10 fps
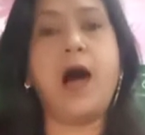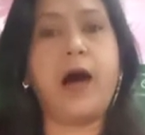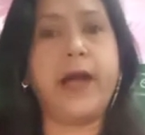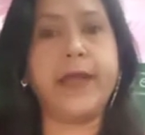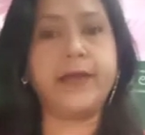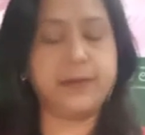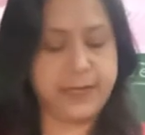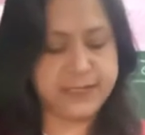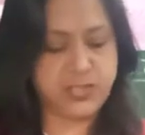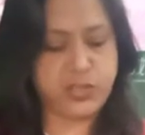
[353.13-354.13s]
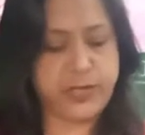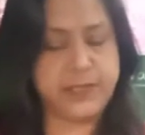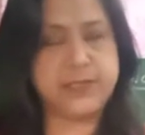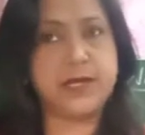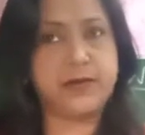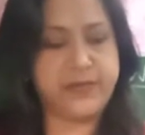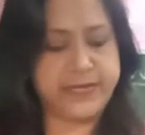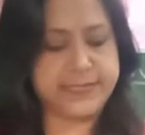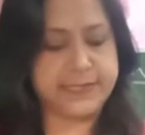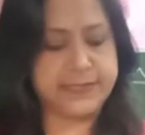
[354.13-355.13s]
ion exchange
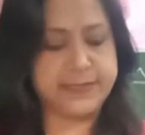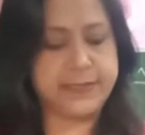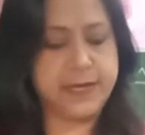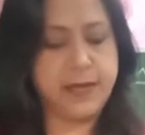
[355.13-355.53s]
resins.